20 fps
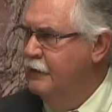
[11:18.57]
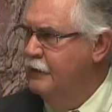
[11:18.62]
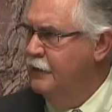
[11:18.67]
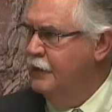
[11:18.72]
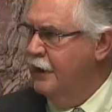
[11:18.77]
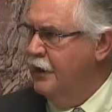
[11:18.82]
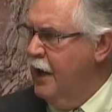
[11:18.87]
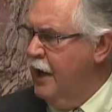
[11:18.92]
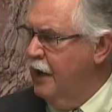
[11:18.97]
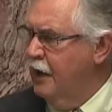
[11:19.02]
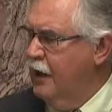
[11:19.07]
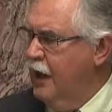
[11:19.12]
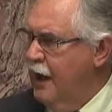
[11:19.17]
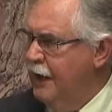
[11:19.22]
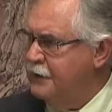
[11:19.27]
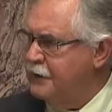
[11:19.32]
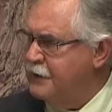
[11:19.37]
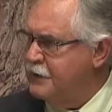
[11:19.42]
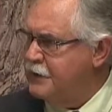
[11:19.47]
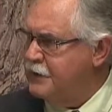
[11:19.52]
You got a
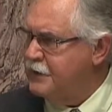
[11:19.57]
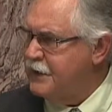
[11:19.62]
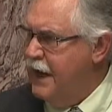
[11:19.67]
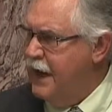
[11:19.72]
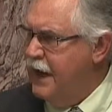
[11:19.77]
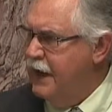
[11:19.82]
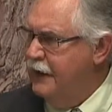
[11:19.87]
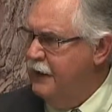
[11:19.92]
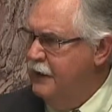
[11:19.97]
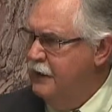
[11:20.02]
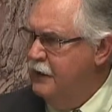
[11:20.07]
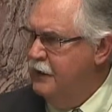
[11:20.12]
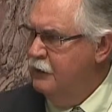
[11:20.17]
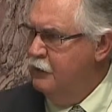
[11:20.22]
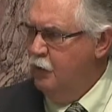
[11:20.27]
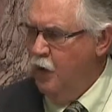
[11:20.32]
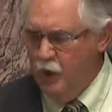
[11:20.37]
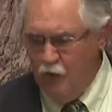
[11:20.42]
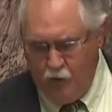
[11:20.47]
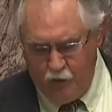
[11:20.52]
lot to say.
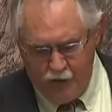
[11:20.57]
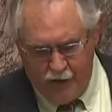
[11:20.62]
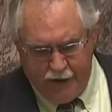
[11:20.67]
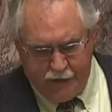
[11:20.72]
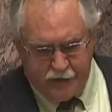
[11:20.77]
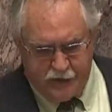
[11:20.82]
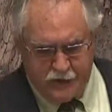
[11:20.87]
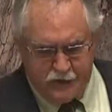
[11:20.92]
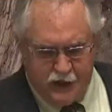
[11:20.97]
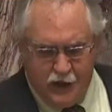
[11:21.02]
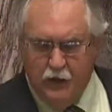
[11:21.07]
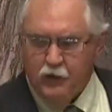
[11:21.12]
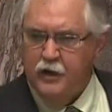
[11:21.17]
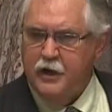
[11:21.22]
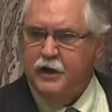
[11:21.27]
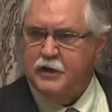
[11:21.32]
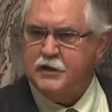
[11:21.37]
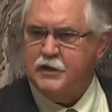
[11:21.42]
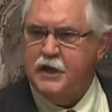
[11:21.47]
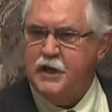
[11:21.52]
Well, let's hear
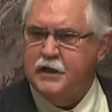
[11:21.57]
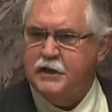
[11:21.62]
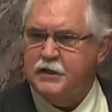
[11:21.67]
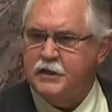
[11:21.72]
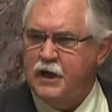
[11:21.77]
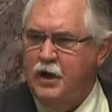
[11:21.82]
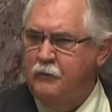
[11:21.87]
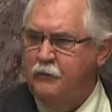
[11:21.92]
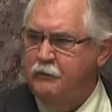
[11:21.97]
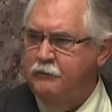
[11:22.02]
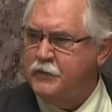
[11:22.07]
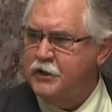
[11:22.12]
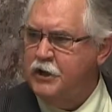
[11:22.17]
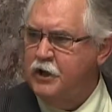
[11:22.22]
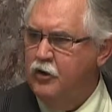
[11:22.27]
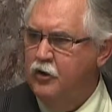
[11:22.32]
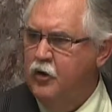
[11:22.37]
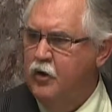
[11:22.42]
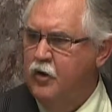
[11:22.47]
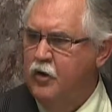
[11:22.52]
you say something to
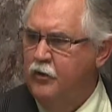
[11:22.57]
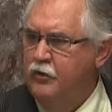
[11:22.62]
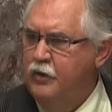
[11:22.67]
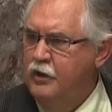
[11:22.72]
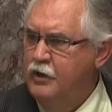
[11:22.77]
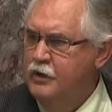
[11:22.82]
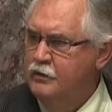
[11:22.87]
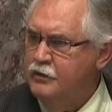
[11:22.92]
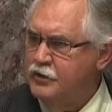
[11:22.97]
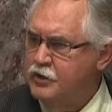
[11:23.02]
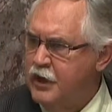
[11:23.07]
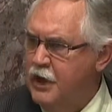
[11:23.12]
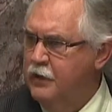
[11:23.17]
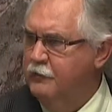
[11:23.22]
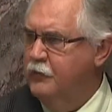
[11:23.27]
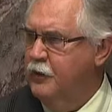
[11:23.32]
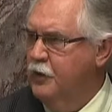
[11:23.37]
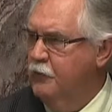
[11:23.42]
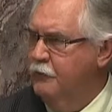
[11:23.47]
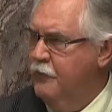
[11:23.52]
your own
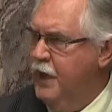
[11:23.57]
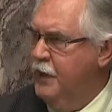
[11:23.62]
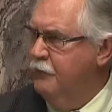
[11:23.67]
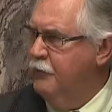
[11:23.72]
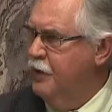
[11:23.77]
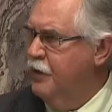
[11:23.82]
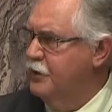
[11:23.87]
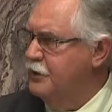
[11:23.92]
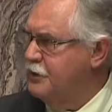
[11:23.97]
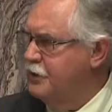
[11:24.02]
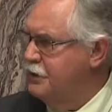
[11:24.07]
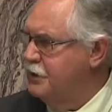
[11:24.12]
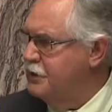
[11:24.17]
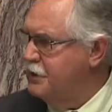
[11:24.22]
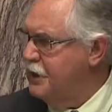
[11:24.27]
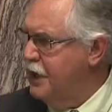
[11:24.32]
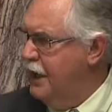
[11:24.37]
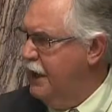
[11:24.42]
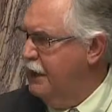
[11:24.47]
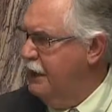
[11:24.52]
chamber members and
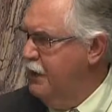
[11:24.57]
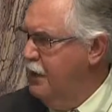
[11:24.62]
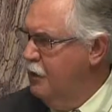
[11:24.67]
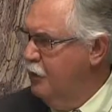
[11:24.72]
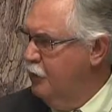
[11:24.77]
say,